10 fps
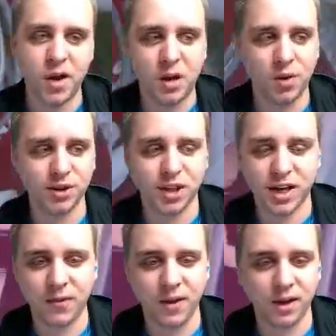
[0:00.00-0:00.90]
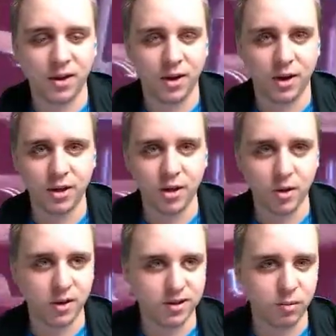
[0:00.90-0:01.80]
But if anyone's going to get that call,
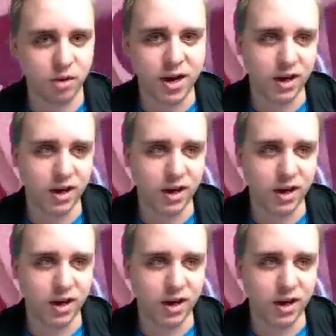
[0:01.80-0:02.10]
you know it's